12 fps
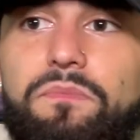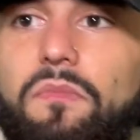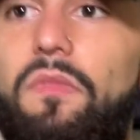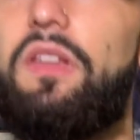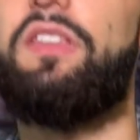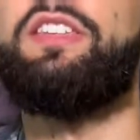
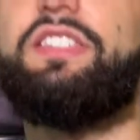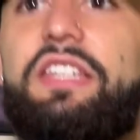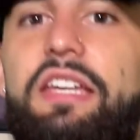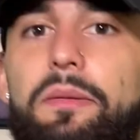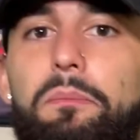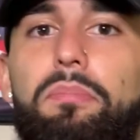
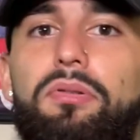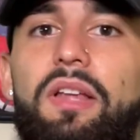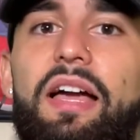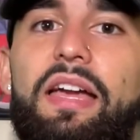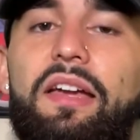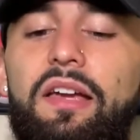him
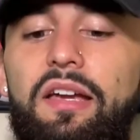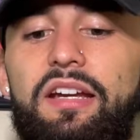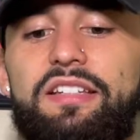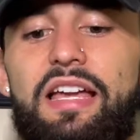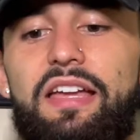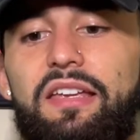play,
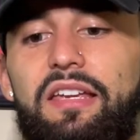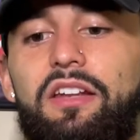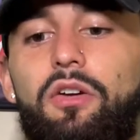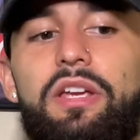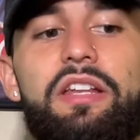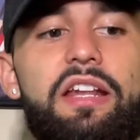because
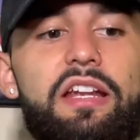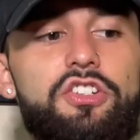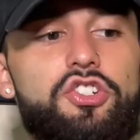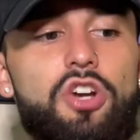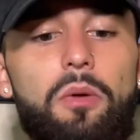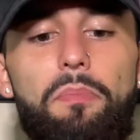he didn't
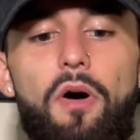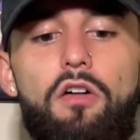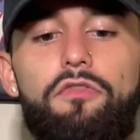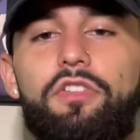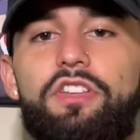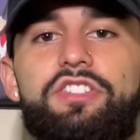jump
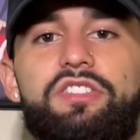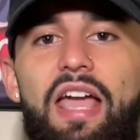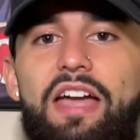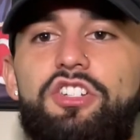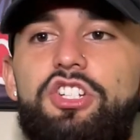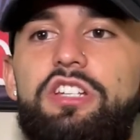off on the
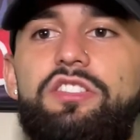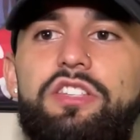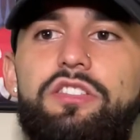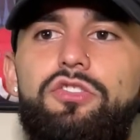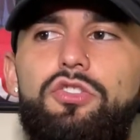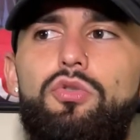stat sheets
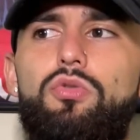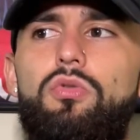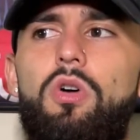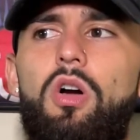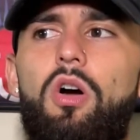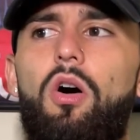and
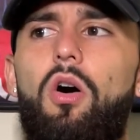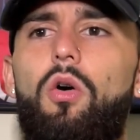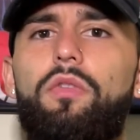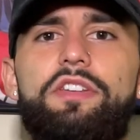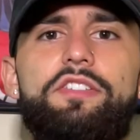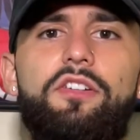do
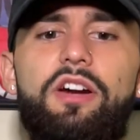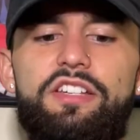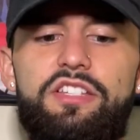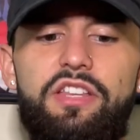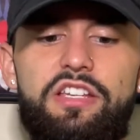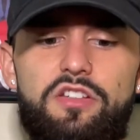all these
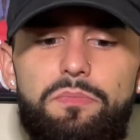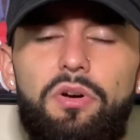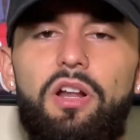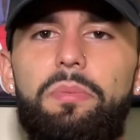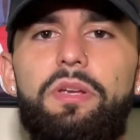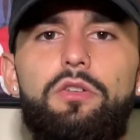crazy things or put
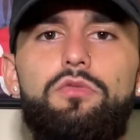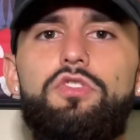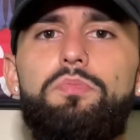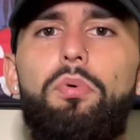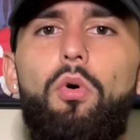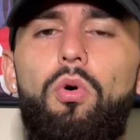up
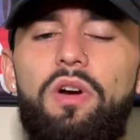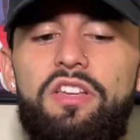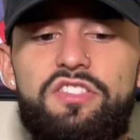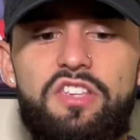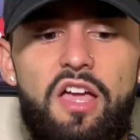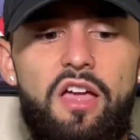huge
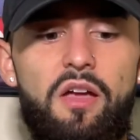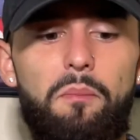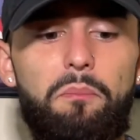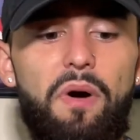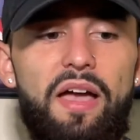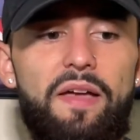points,
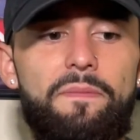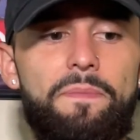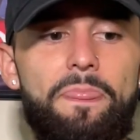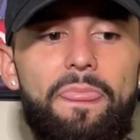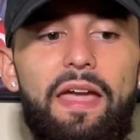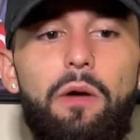but
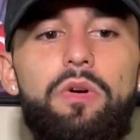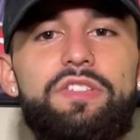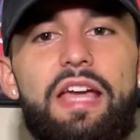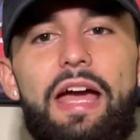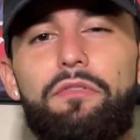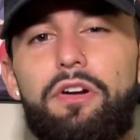it
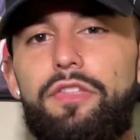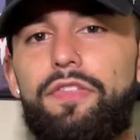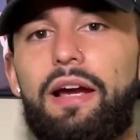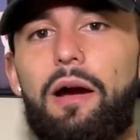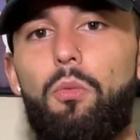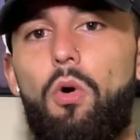was
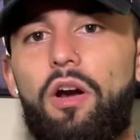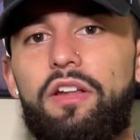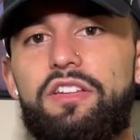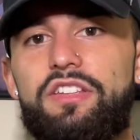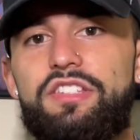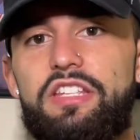everything I wanted
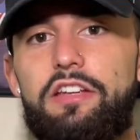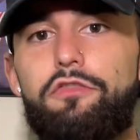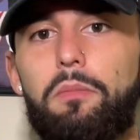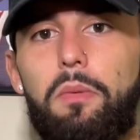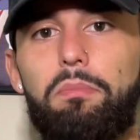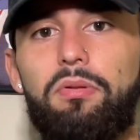to see
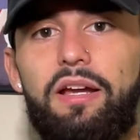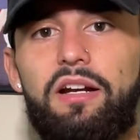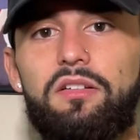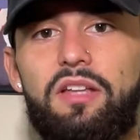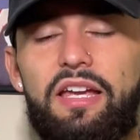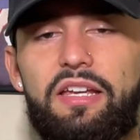from a player
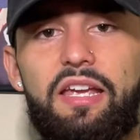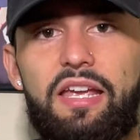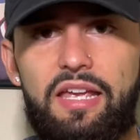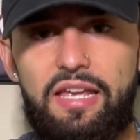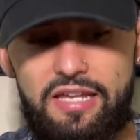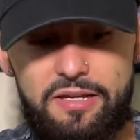like
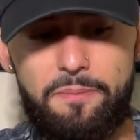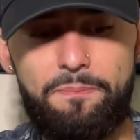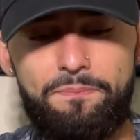him.